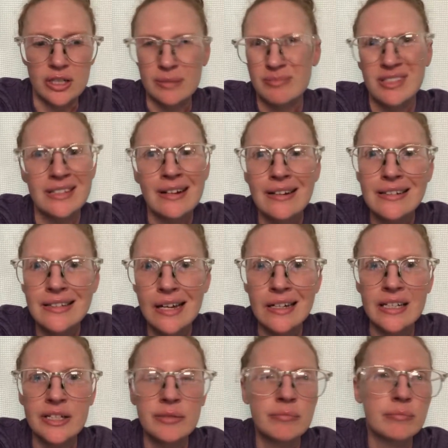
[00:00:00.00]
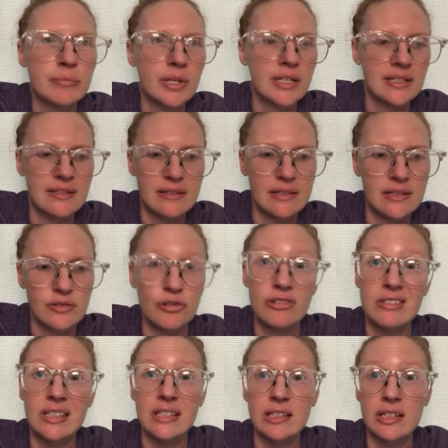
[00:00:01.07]
It's not a ton, but it's just
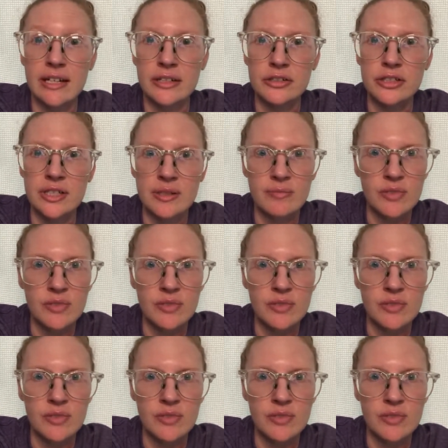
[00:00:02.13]
a little extra.